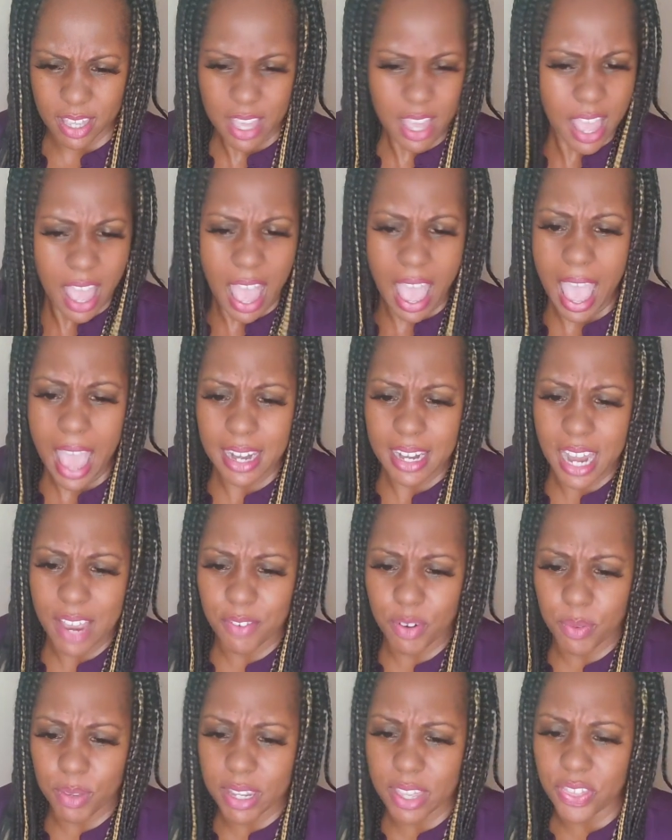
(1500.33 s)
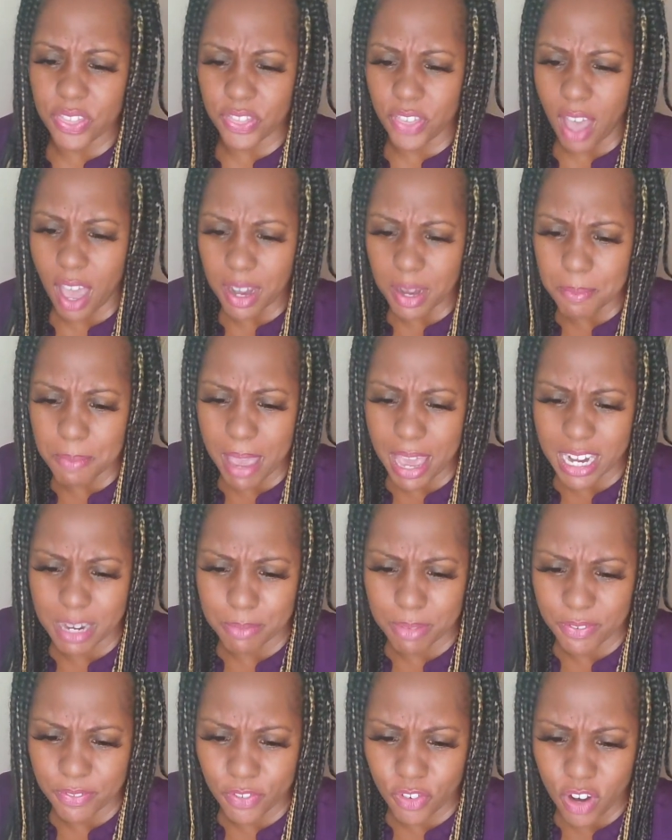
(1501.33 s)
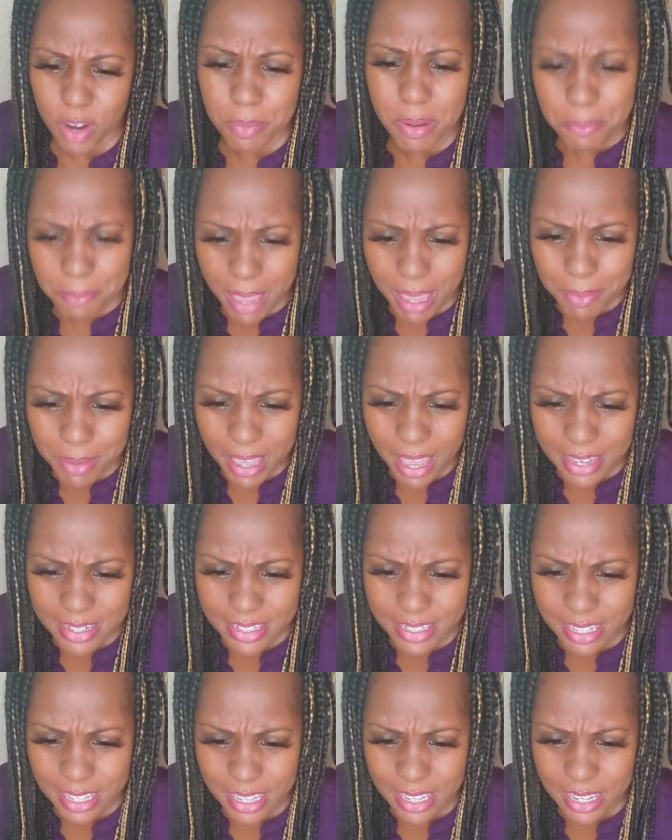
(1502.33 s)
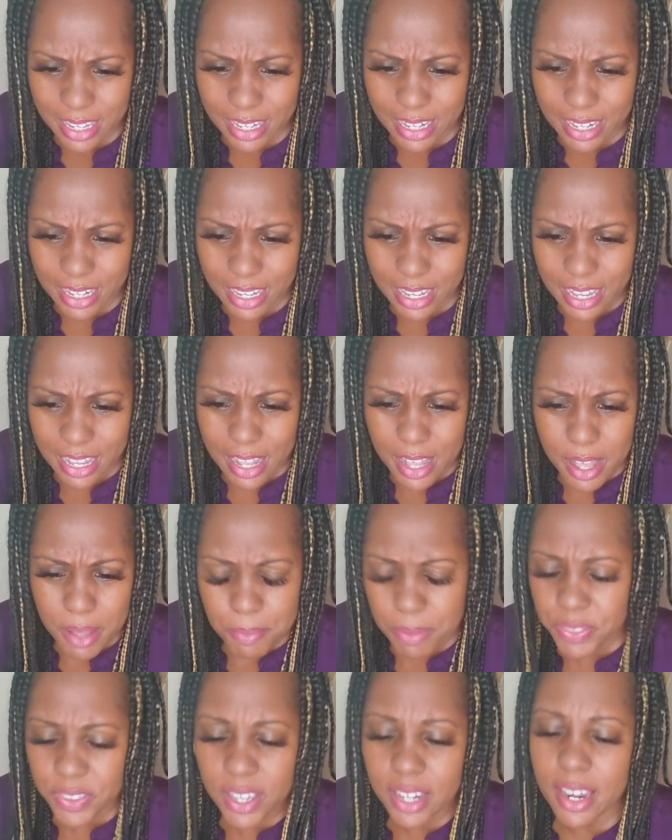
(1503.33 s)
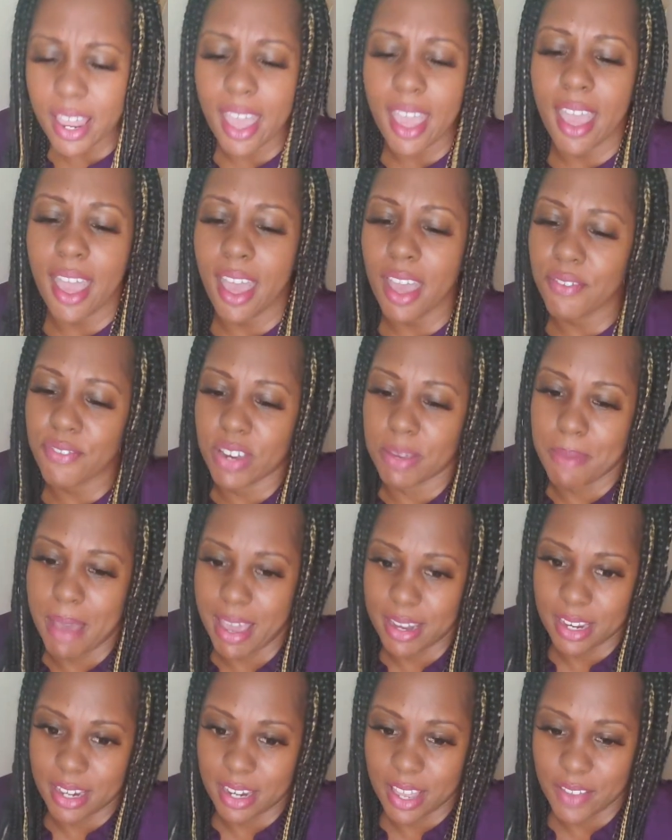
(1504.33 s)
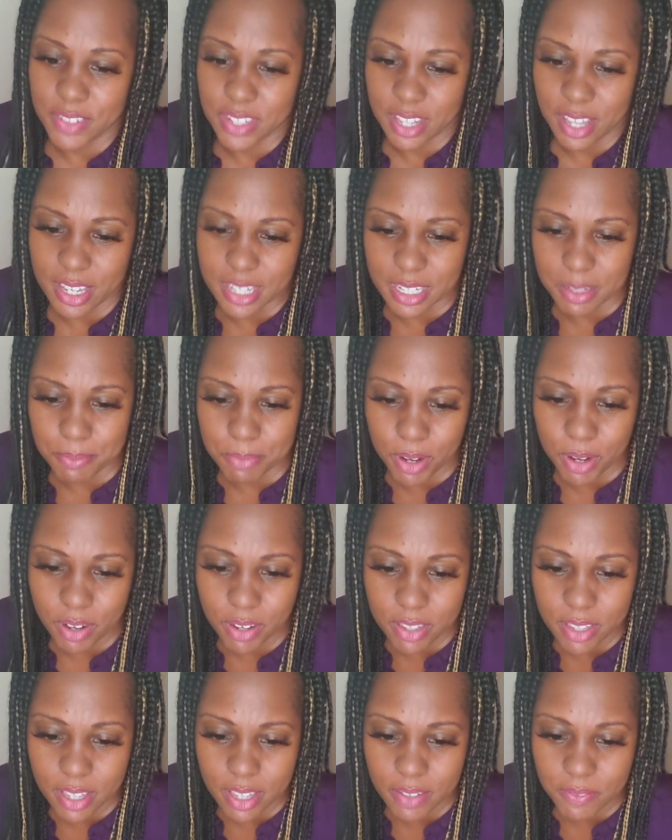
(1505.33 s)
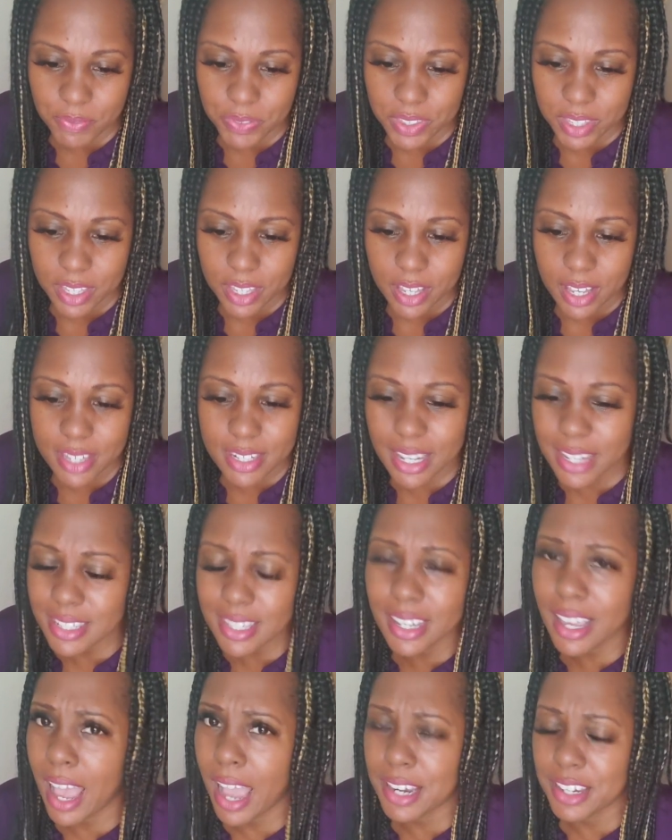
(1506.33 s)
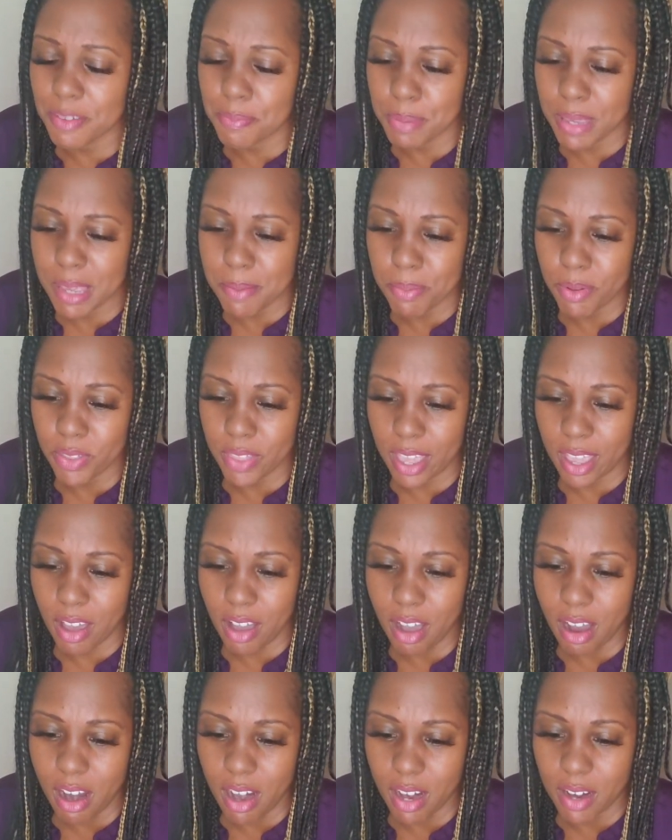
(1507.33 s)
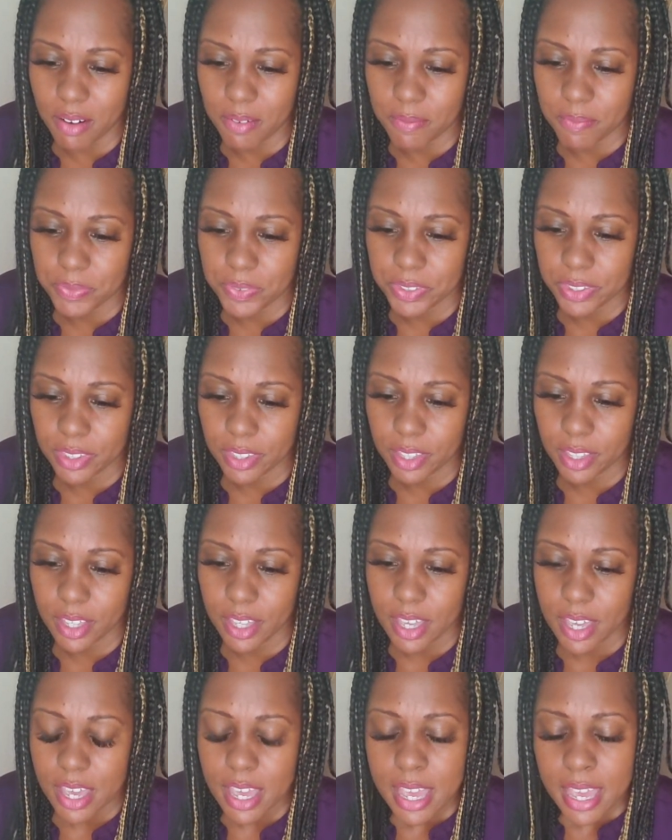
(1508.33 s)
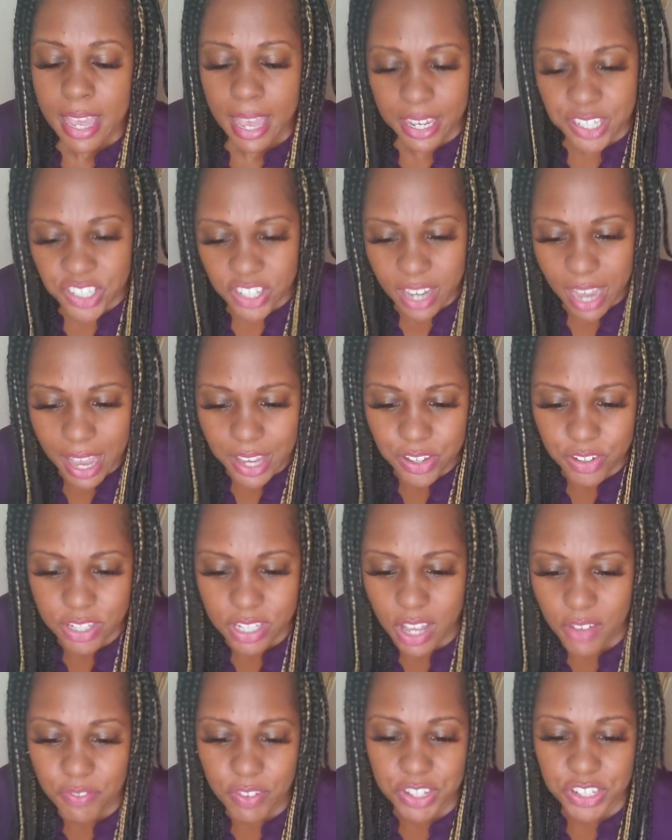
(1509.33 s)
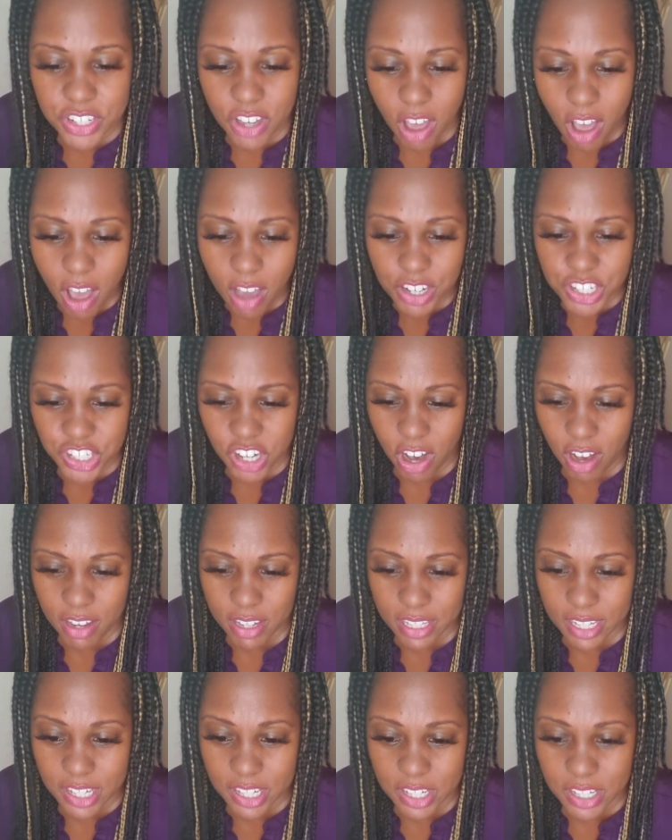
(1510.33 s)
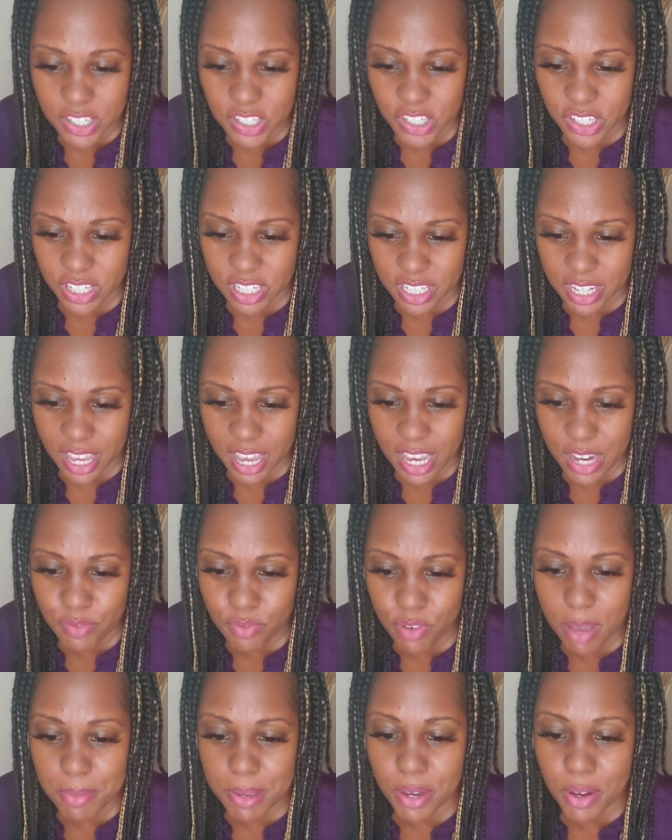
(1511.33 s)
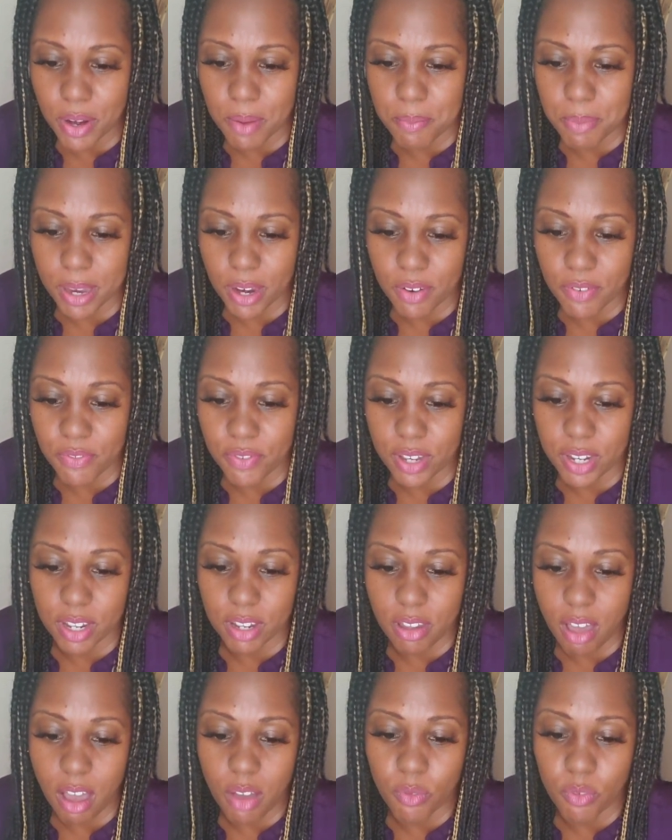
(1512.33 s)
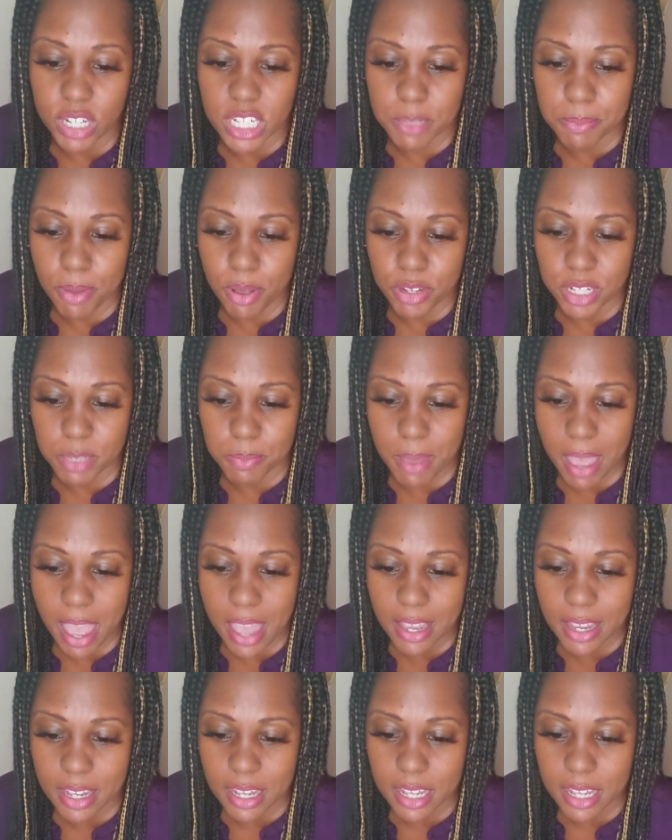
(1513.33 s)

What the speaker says: I had never really thought about it before, but maybe I did. But then everybody loves Gus and Bertha, because that's the kind of people they are. And you got yourself a dog, Charlie, she said, rubbing her bare foot along Wishbone's back.